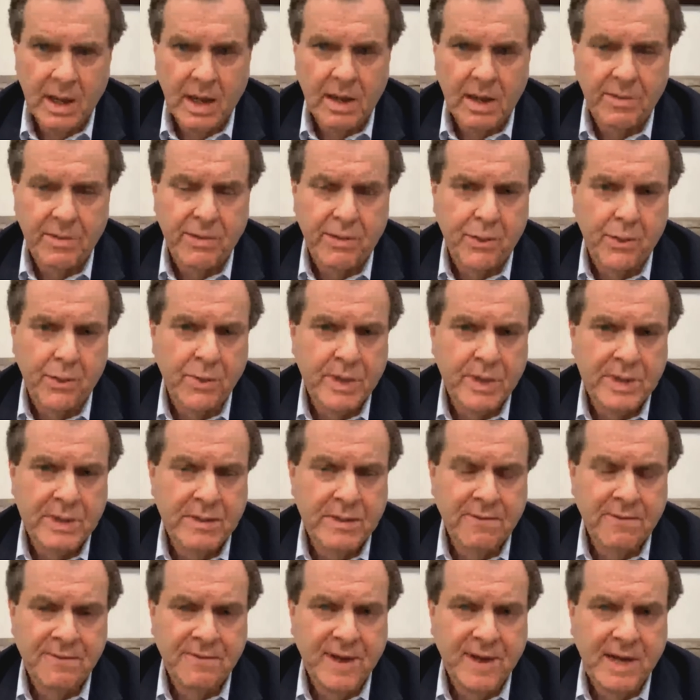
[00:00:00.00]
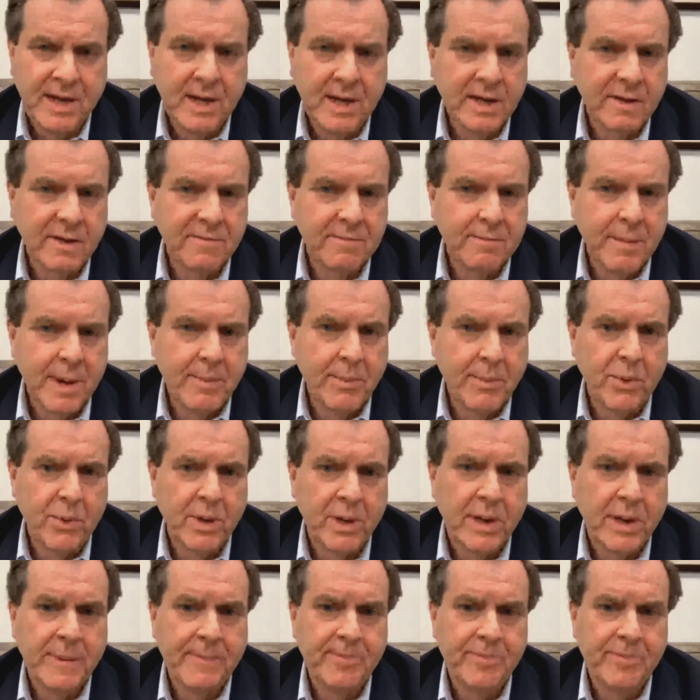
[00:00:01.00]
A third is the fading of
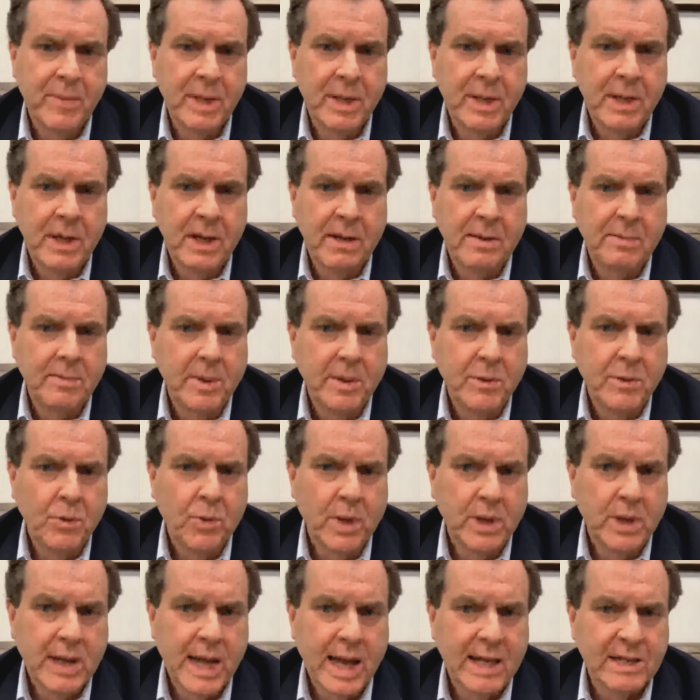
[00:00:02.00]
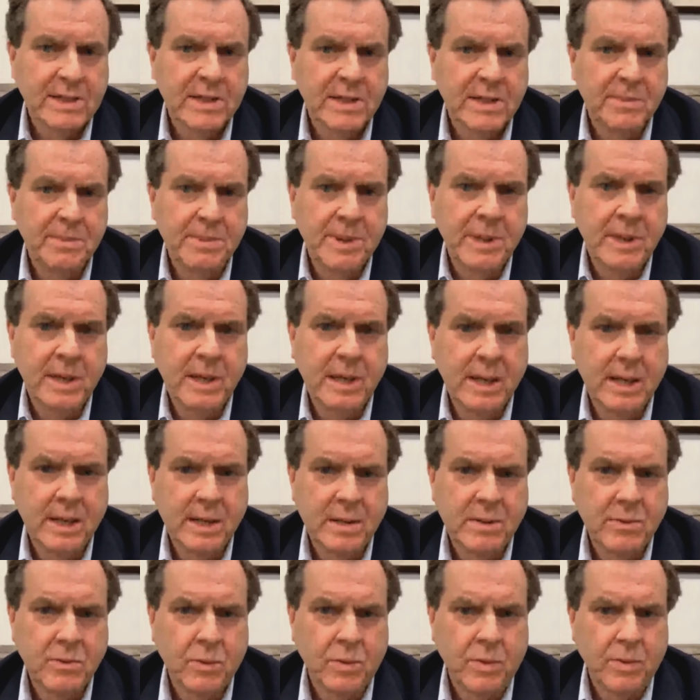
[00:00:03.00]
memory. I mean, one has to be
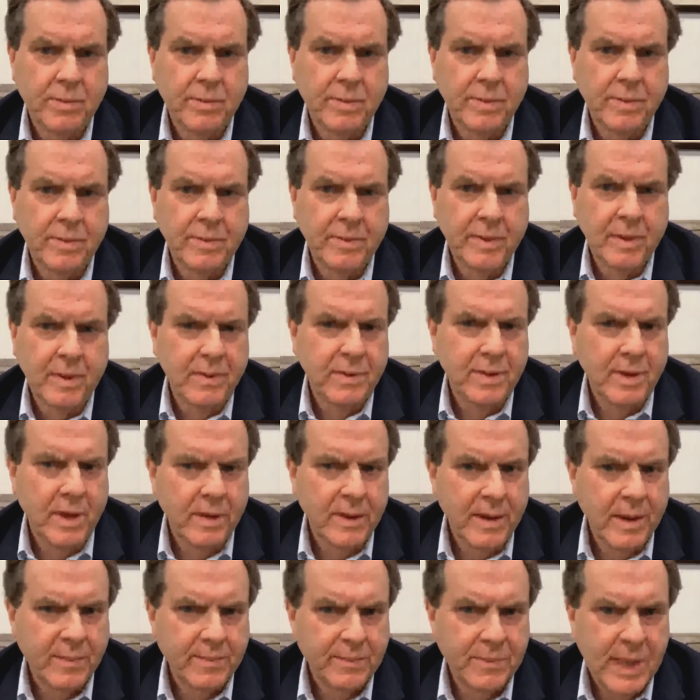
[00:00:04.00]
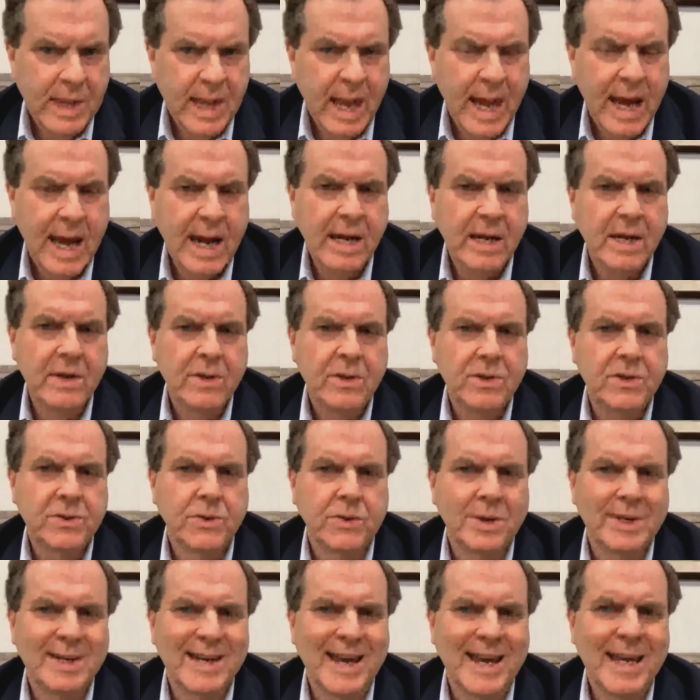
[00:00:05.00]
in the
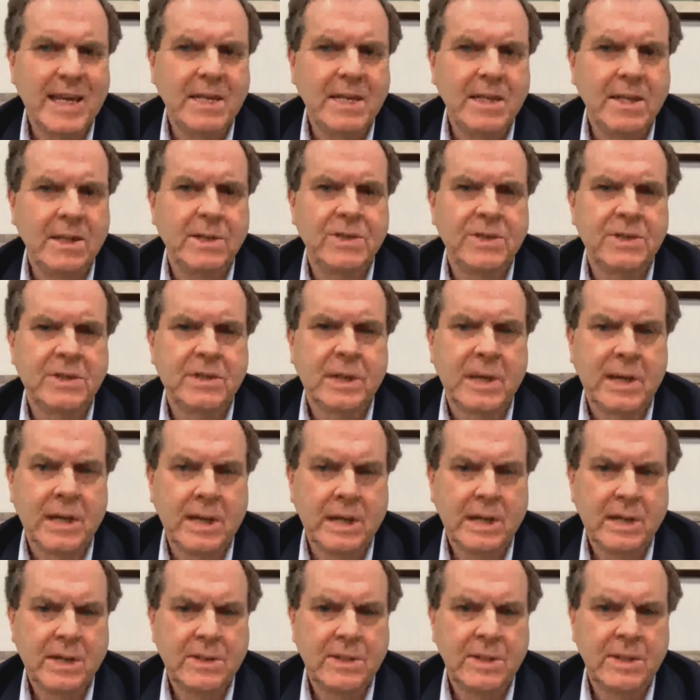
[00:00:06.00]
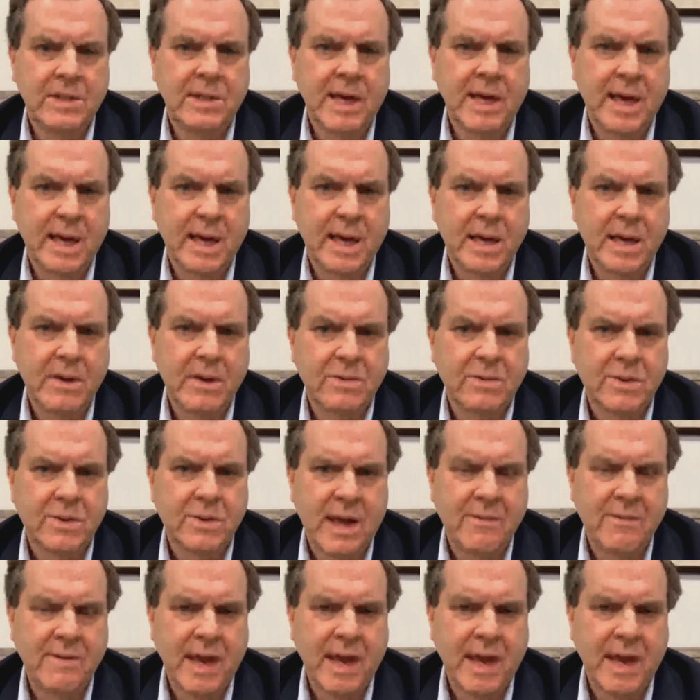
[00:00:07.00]
80s or 90s today
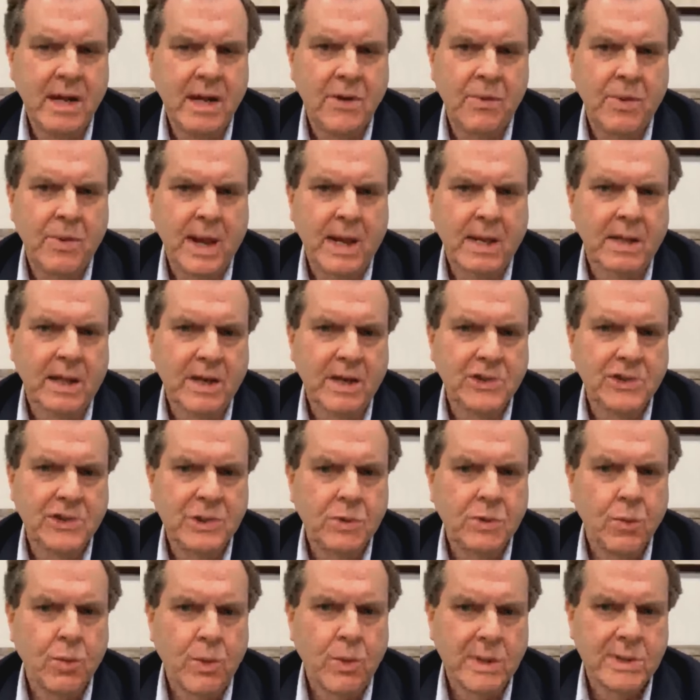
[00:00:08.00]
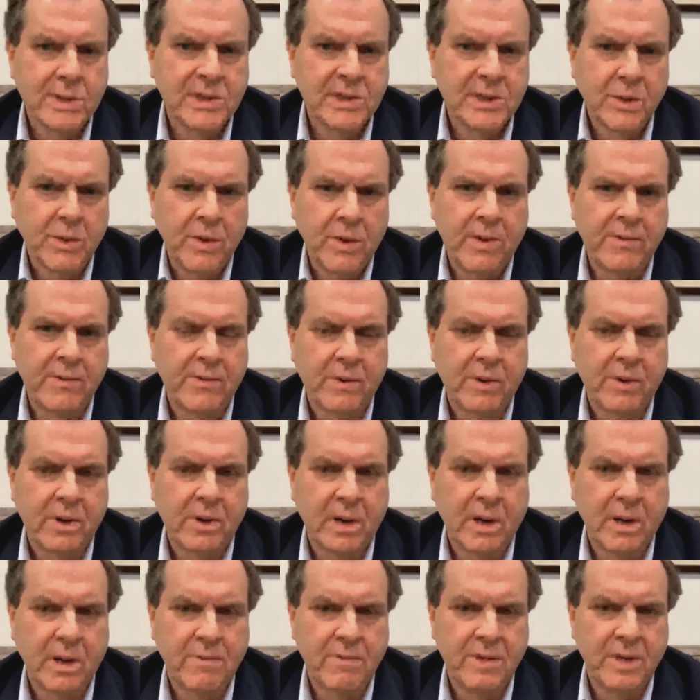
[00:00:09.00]
to have any recollection
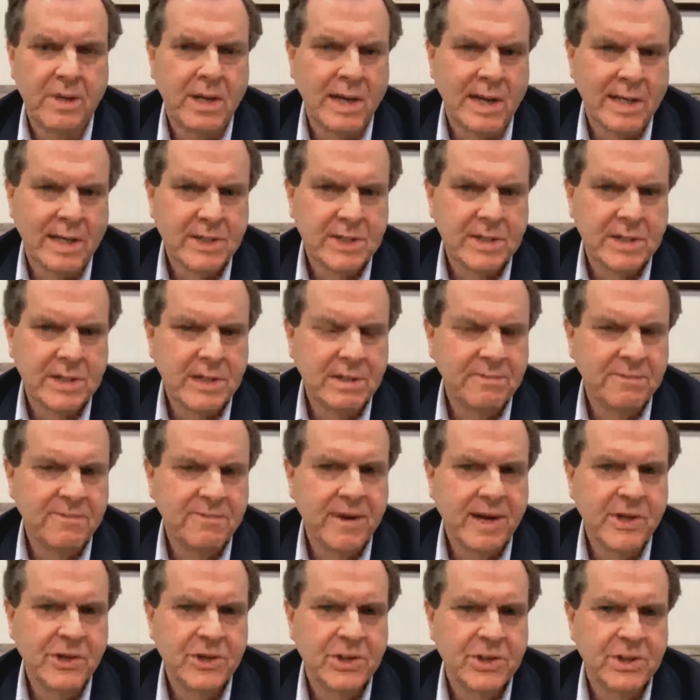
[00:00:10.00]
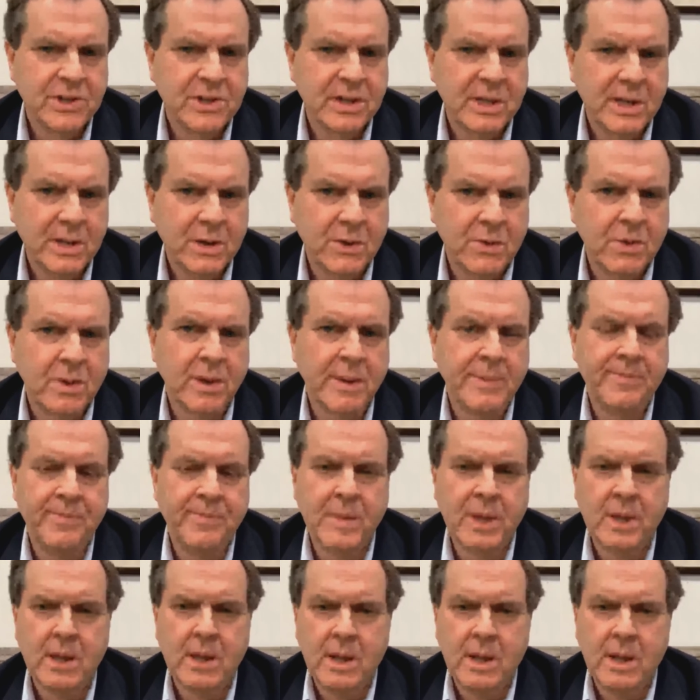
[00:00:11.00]
whatsoever of the Nazi and fascist era.